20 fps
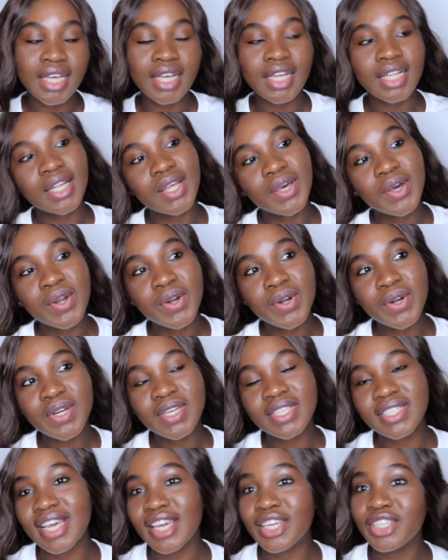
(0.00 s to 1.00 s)

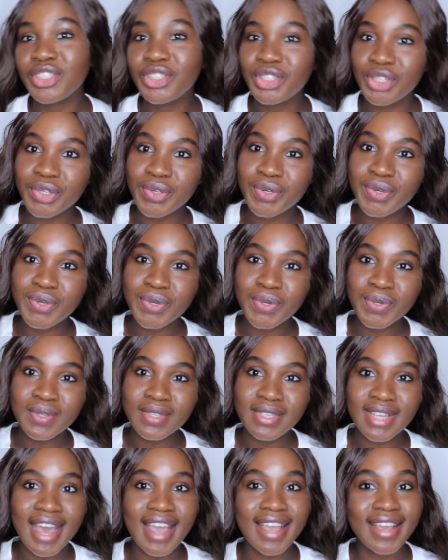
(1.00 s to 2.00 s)
clothes and
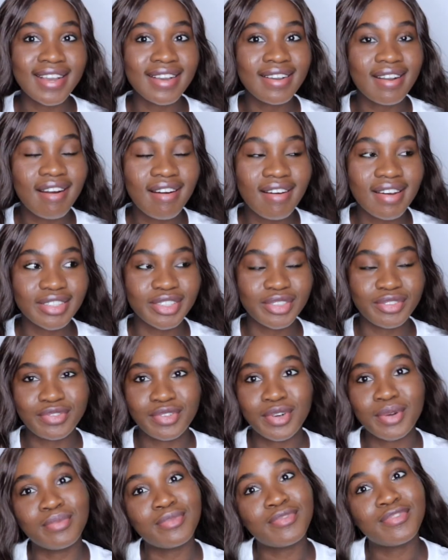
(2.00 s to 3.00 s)
shoes I got
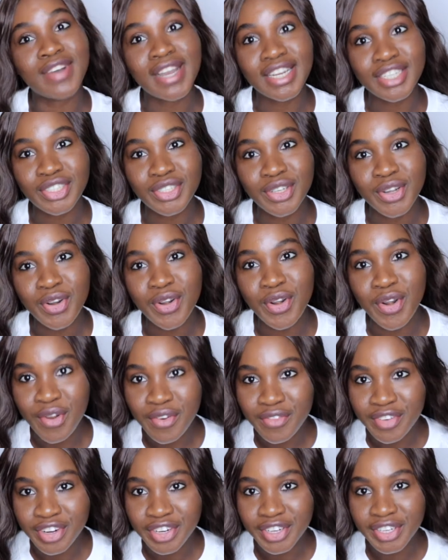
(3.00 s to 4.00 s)
from Fashion
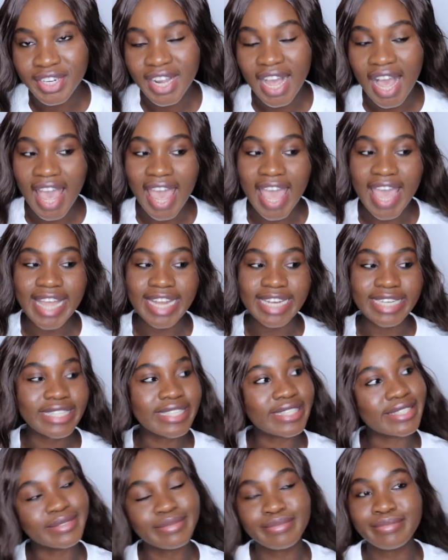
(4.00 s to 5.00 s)
Nova,
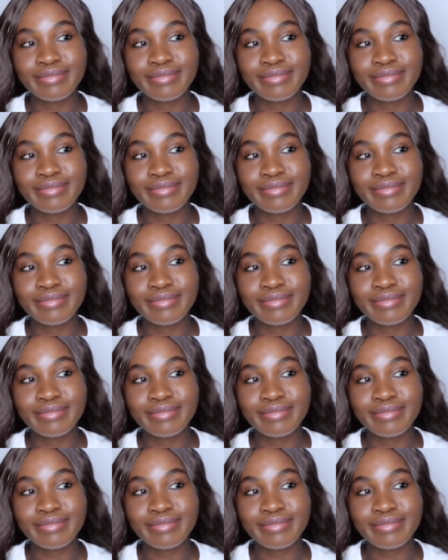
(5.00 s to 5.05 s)
and